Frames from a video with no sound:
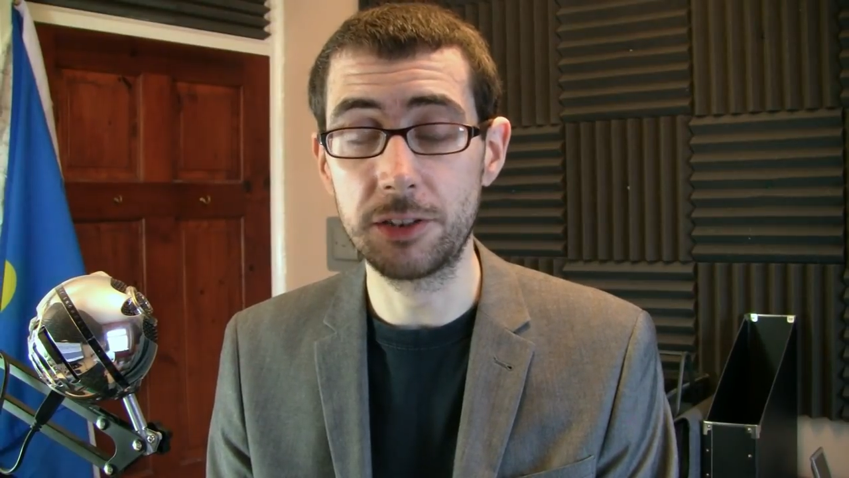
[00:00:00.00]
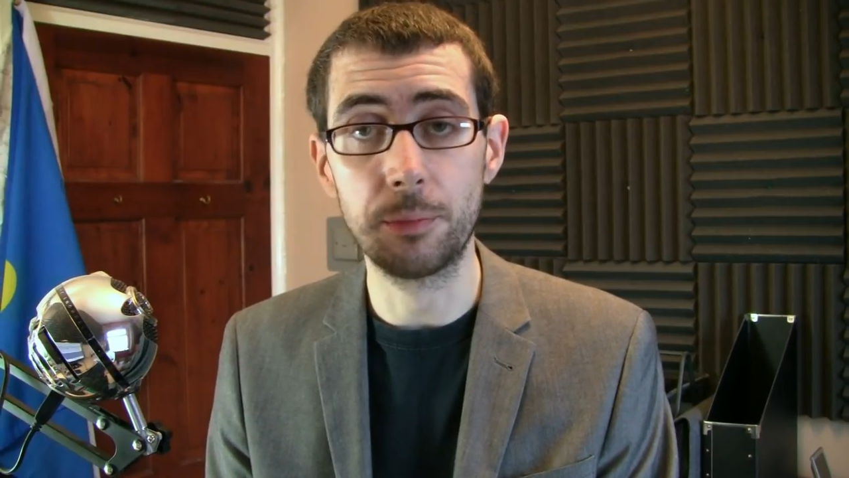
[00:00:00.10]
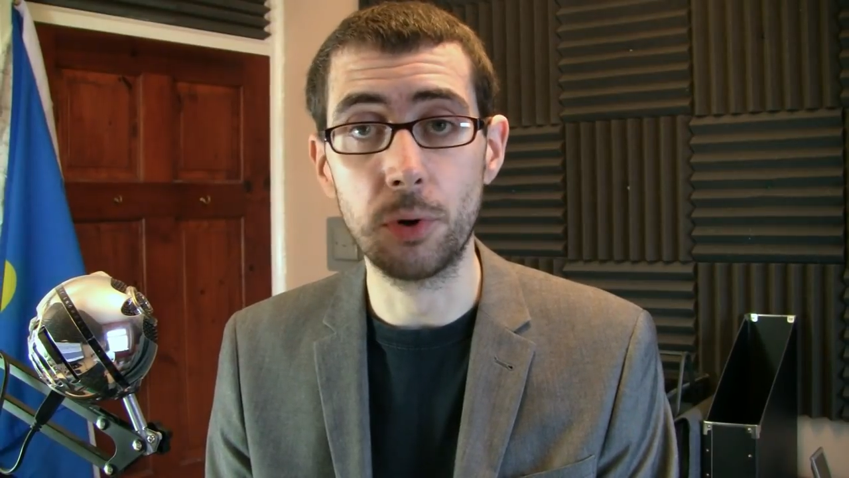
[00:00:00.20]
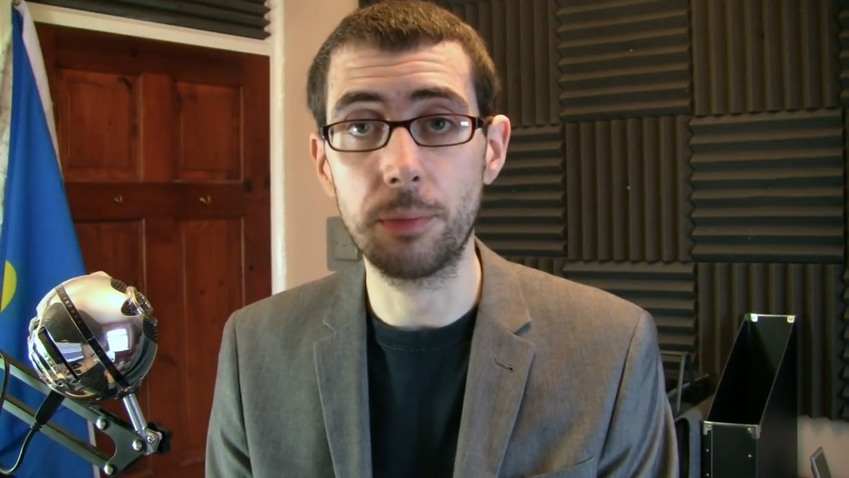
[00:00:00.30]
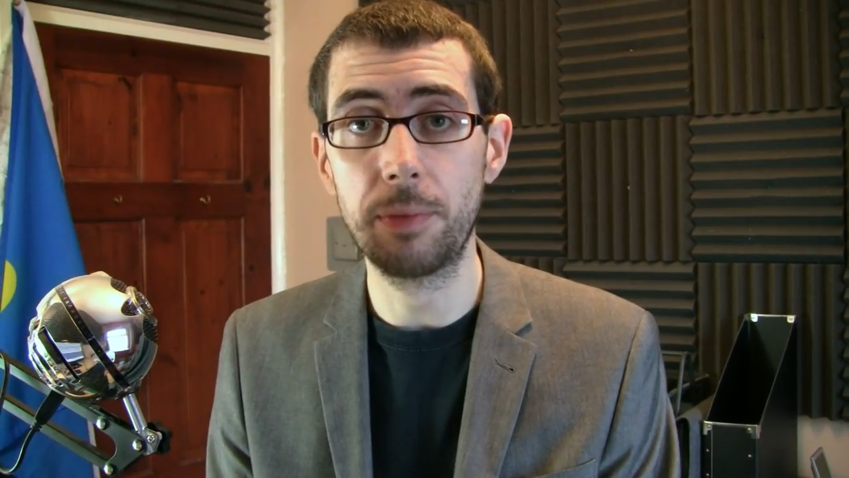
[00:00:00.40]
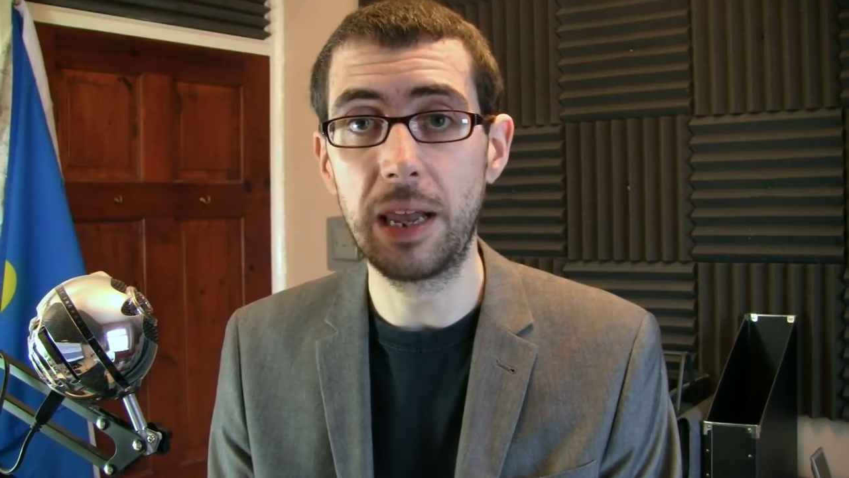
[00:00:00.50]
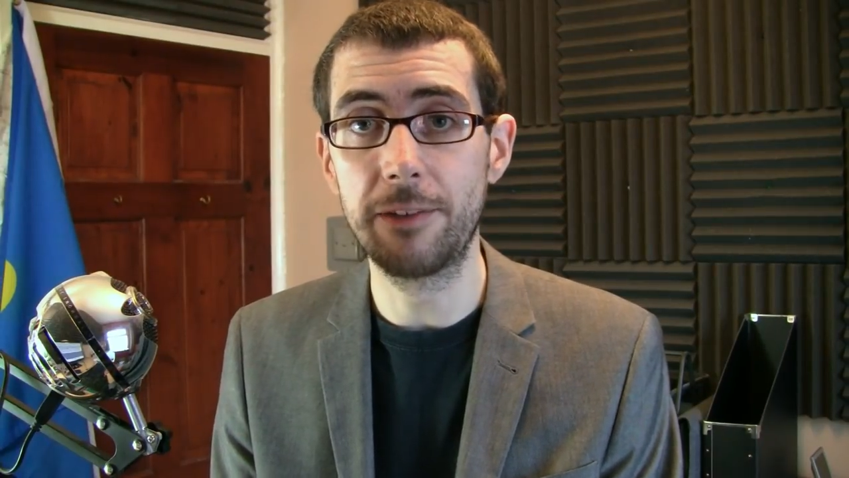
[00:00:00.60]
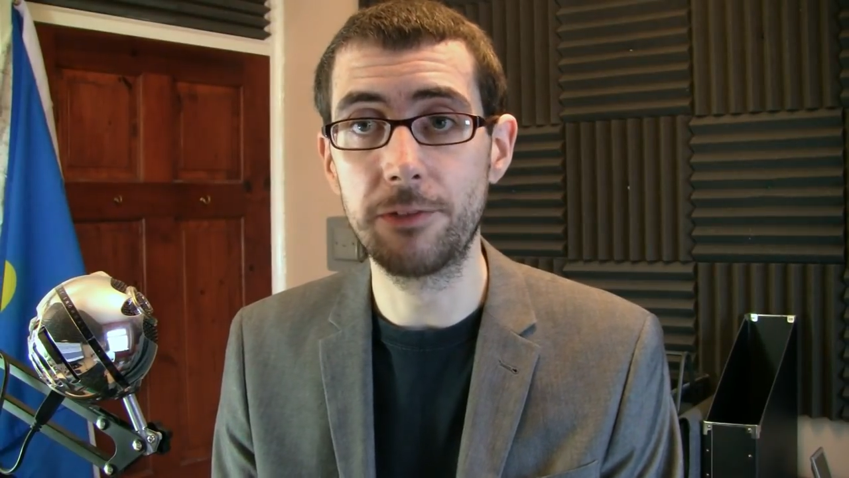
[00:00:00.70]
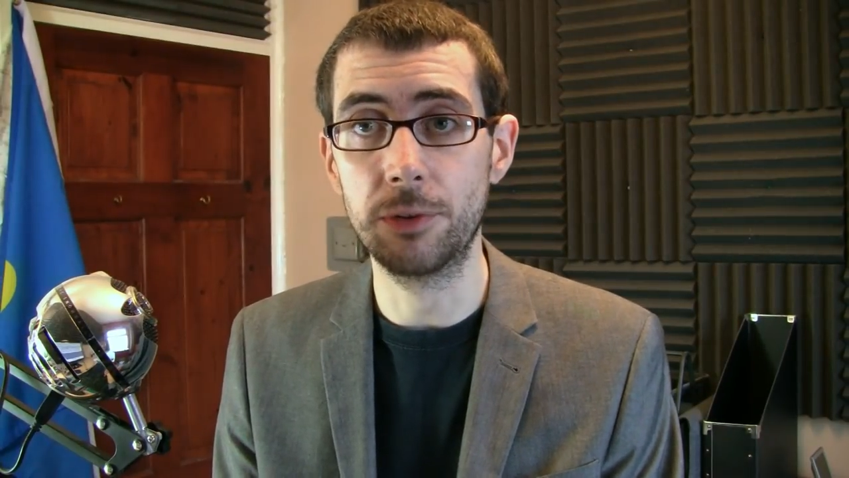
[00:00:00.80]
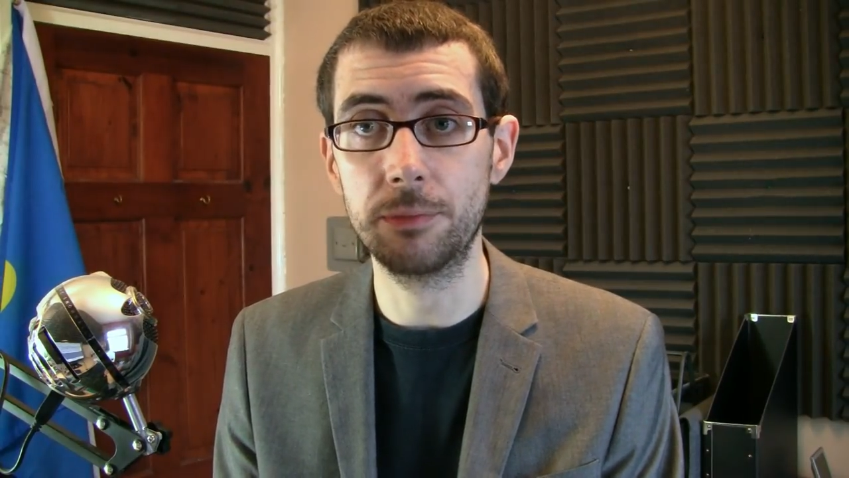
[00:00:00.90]
support
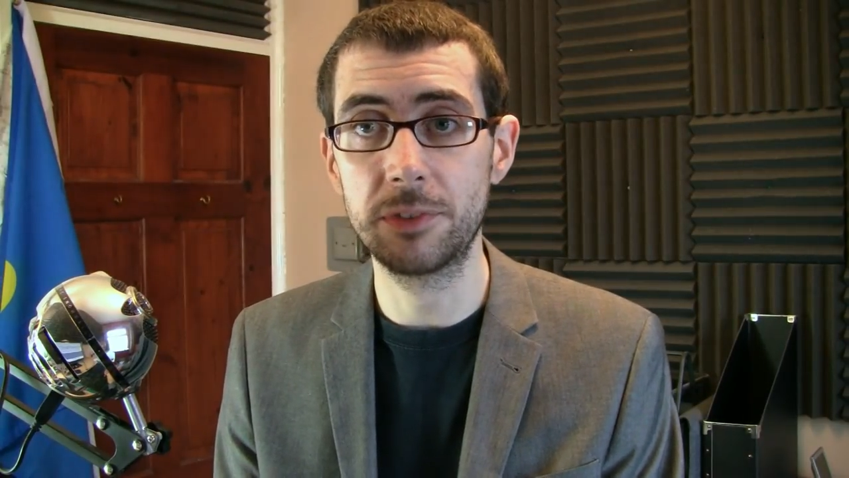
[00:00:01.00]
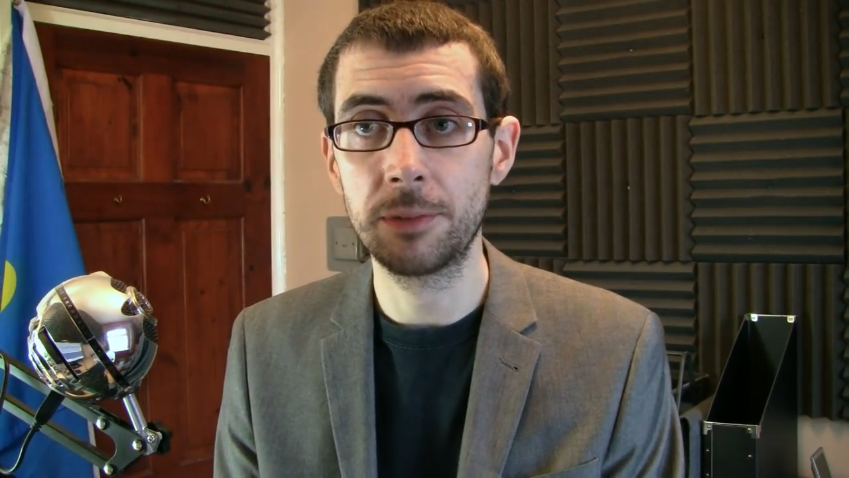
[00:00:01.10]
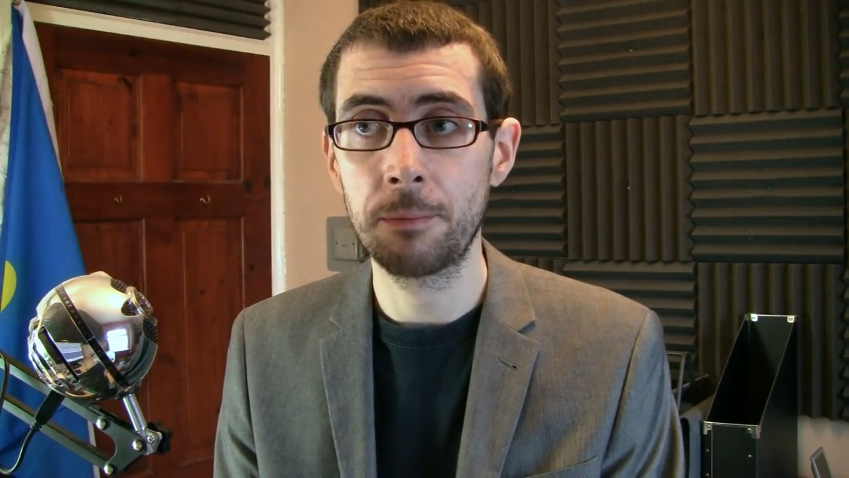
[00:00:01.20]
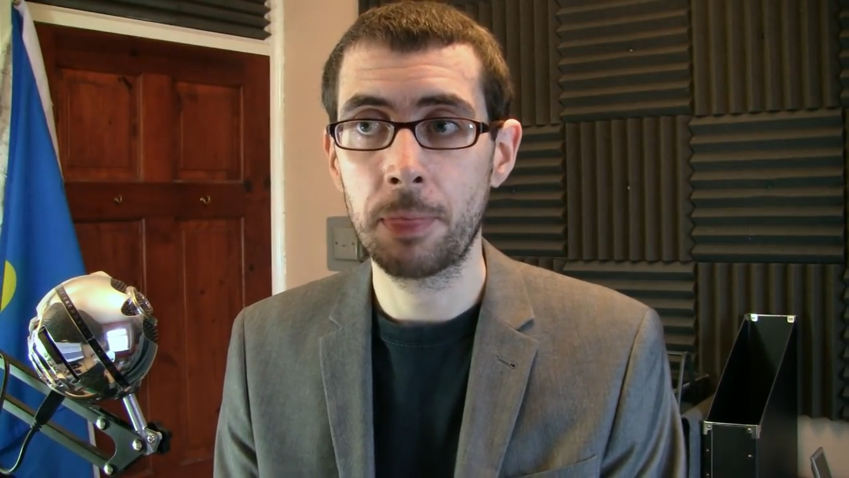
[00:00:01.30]
platforms